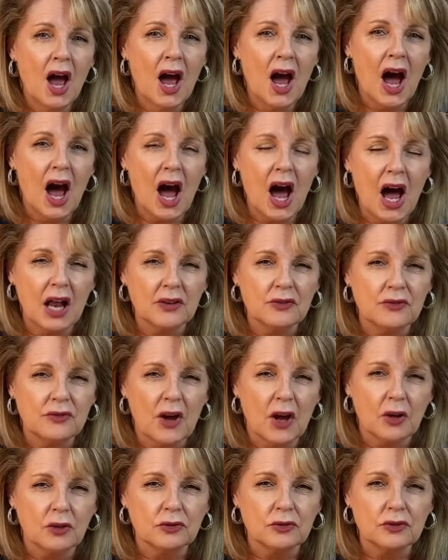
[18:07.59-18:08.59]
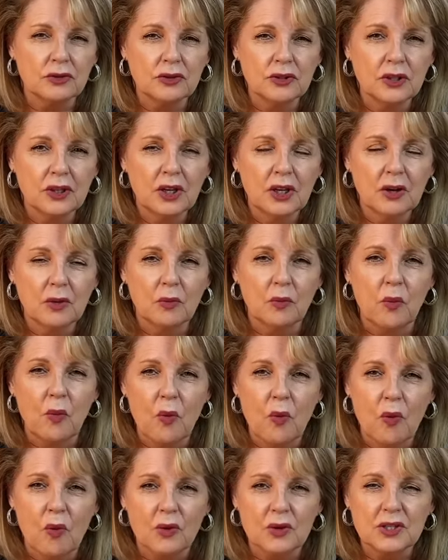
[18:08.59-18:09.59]
heartfelt
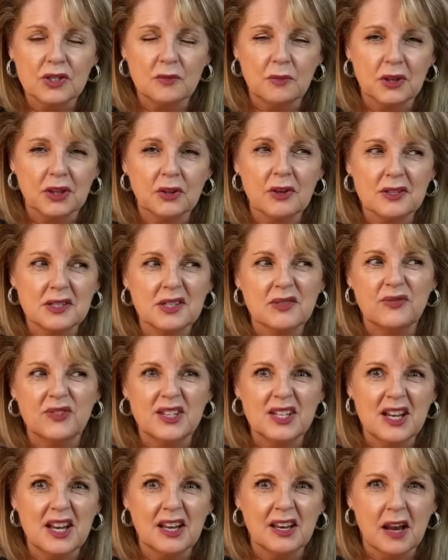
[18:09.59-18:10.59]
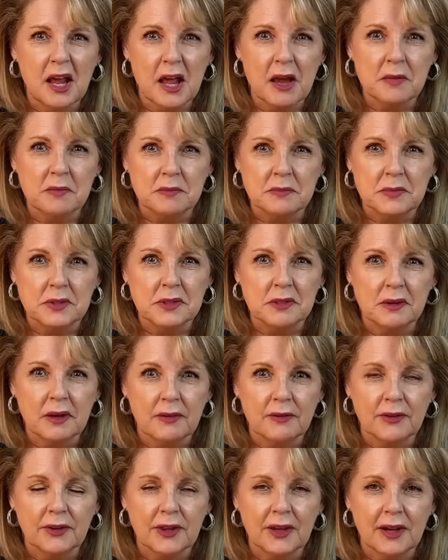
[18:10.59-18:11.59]
walks with lots of D&Ms and
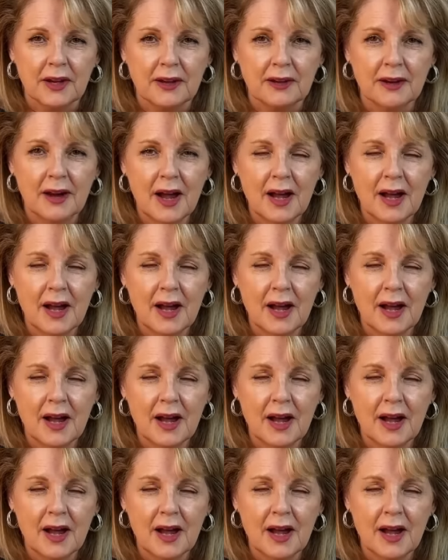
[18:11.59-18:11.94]
everything.